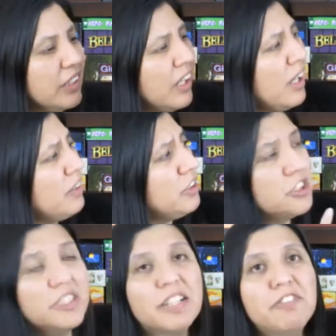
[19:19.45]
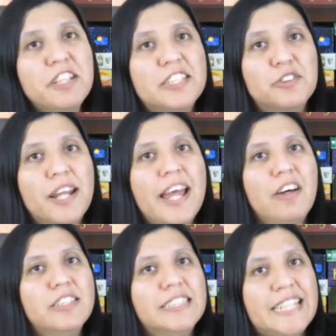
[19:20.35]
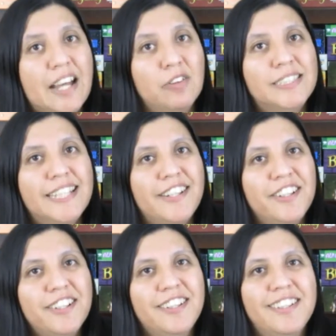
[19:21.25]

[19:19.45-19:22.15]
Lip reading: you should definitely try out Town Center.